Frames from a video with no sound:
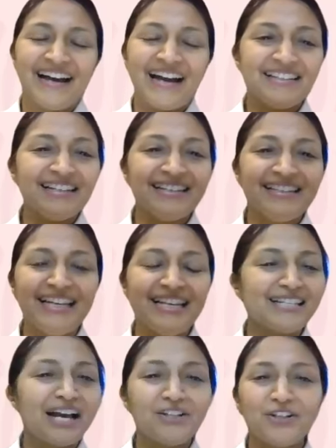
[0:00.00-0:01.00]
I think
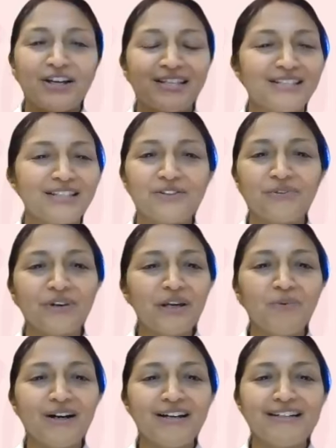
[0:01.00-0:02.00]
these are just the three
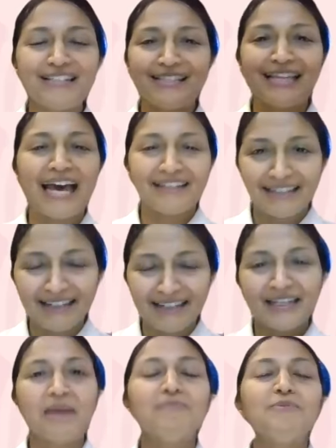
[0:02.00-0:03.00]
words that
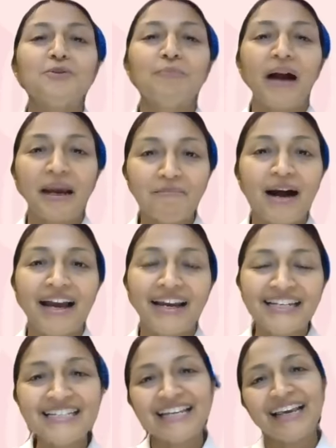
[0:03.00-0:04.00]
came to my
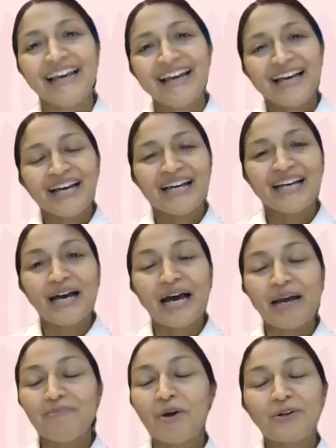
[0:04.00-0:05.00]
mind.
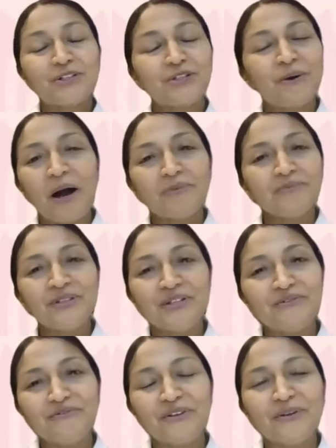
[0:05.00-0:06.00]
I'm not sure how wow.
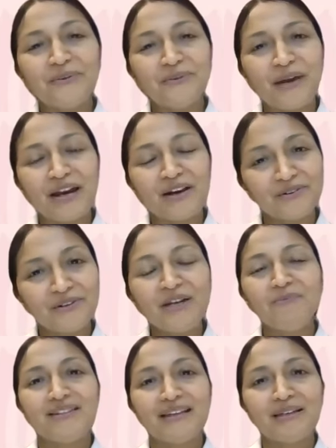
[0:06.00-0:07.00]
many agree
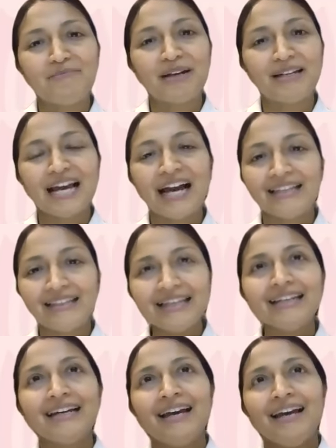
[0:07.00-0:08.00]
with it, but I
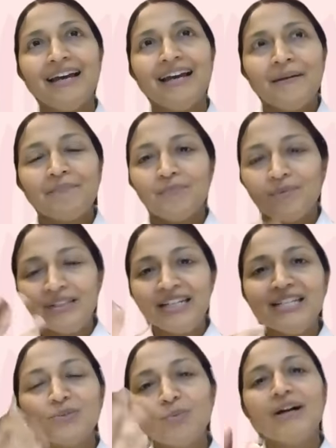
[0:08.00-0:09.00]
think
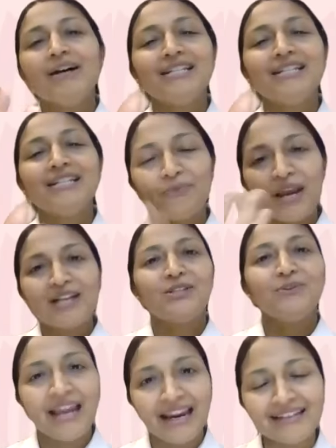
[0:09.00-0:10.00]
these words
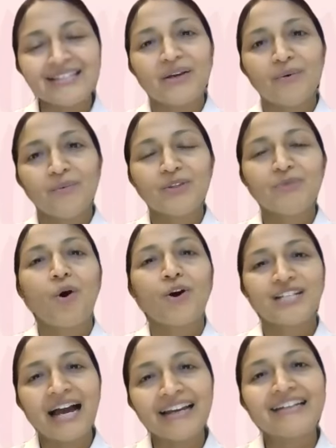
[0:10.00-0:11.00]
resonate with
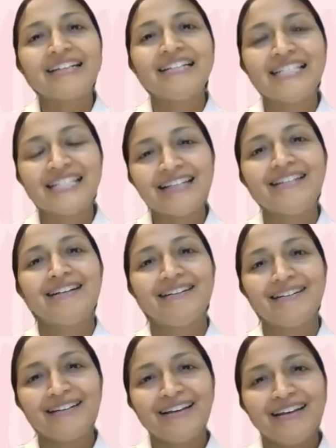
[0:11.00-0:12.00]
what I
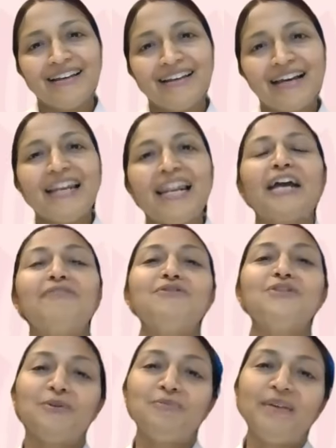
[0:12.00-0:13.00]
consider a life
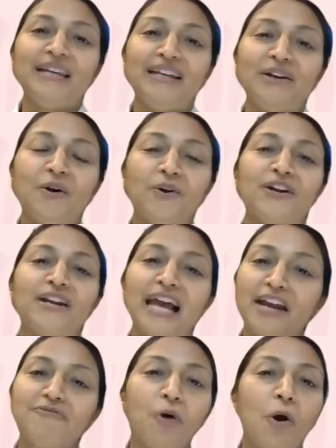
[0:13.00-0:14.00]
should be or a
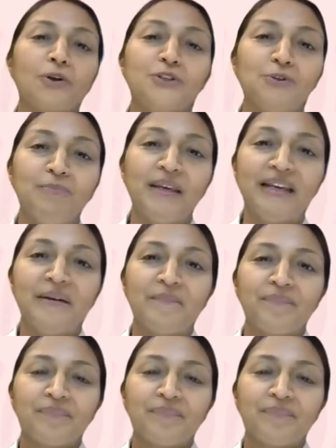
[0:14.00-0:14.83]
life ought to be.